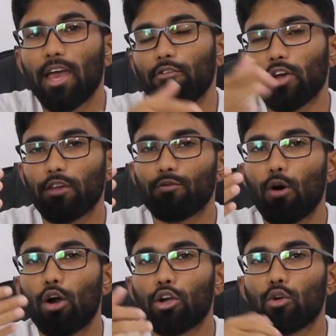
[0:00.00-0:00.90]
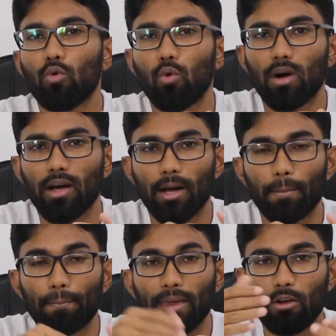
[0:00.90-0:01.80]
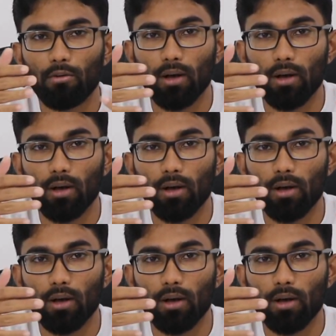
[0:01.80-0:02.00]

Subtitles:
If you guys want to pick